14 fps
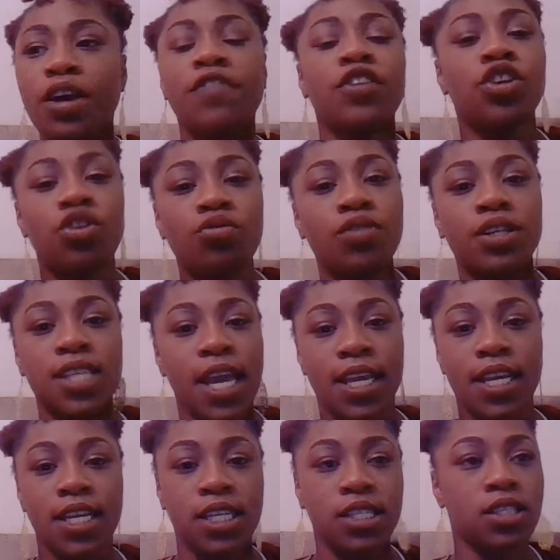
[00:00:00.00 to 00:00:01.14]
even doing
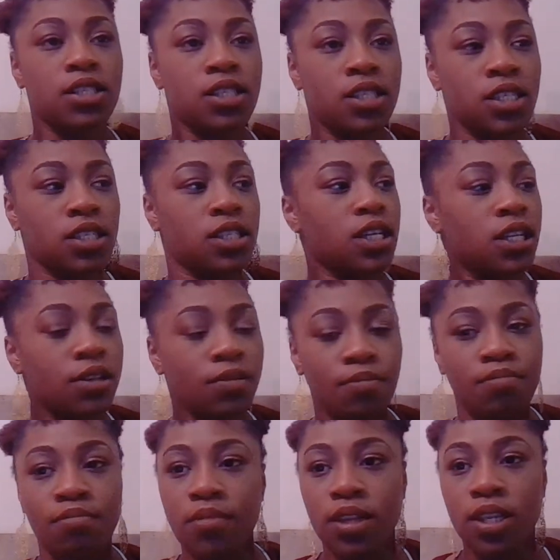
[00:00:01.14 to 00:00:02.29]
taking this
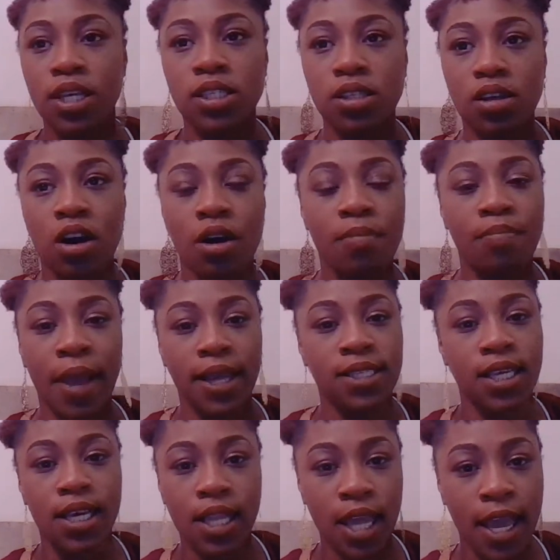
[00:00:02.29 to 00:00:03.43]

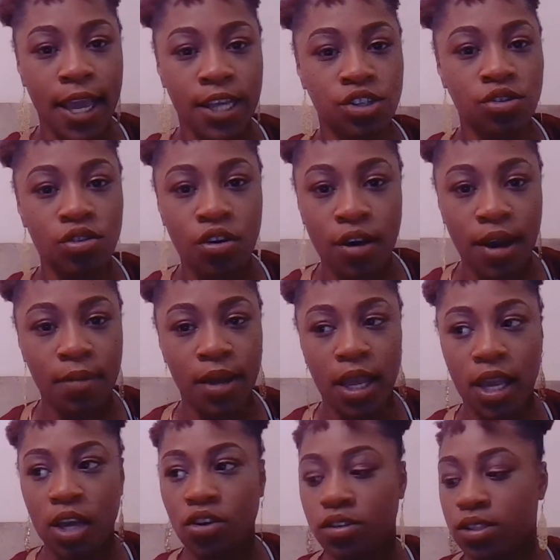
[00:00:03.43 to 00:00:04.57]
basic class, you know what I
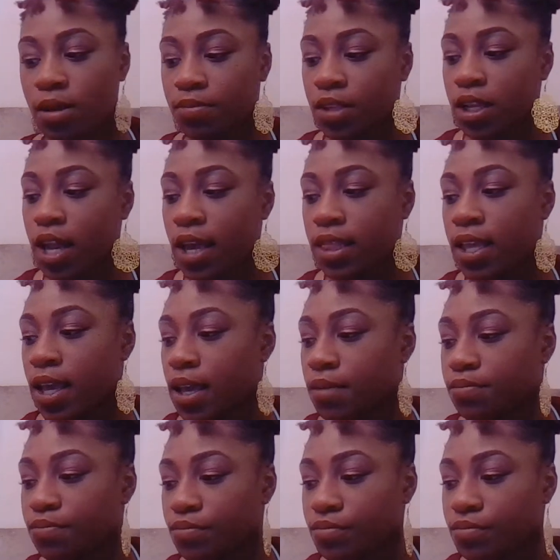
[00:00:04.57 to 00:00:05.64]
mean, or something like that.